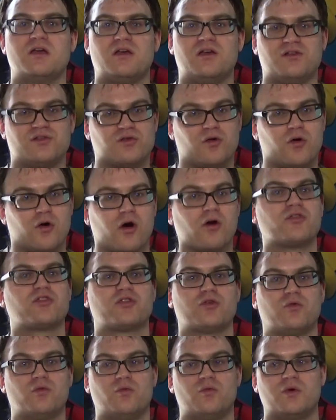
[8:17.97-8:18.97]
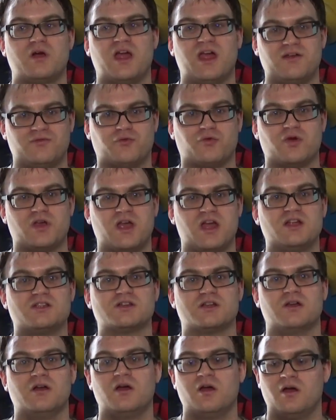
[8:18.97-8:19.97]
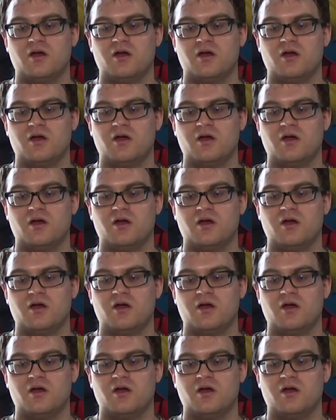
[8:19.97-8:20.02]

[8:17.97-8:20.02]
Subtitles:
is also a free agent.